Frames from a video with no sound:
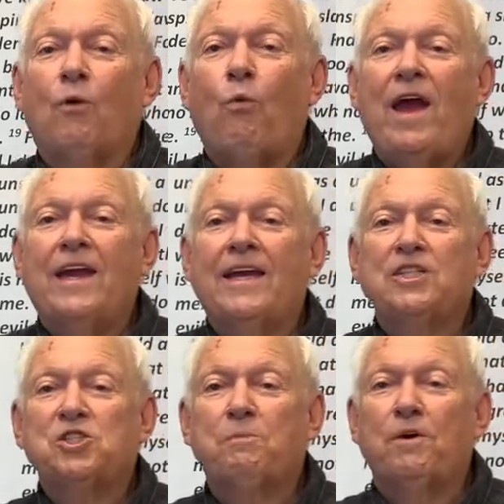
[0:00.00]
way it
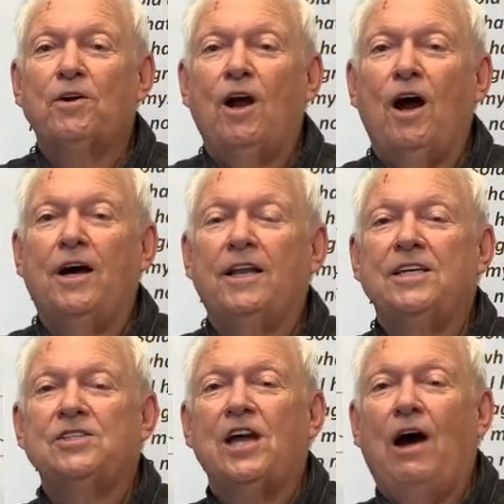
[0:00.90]
gets spurred on
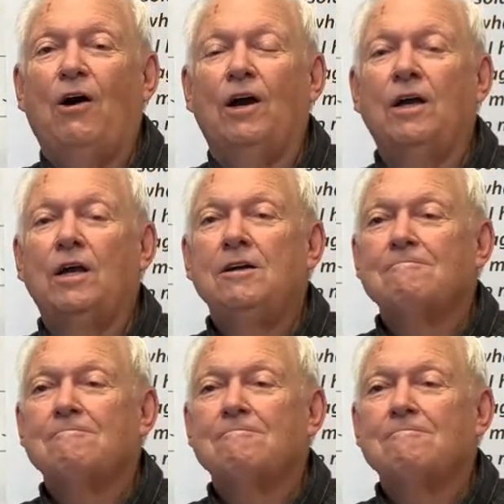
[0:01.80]
is our